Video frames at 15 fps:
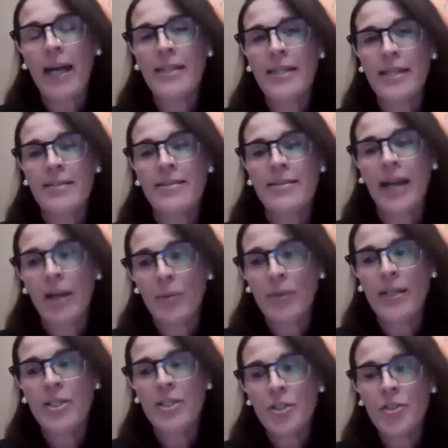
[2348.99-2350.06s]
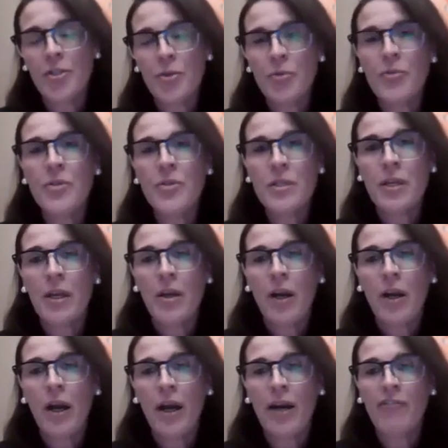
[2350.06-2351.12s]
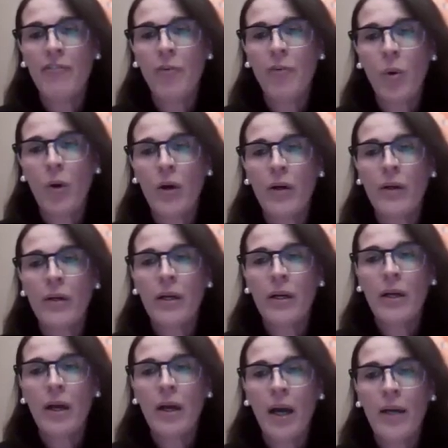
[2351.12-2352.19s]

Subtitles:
ideas that I would introduce for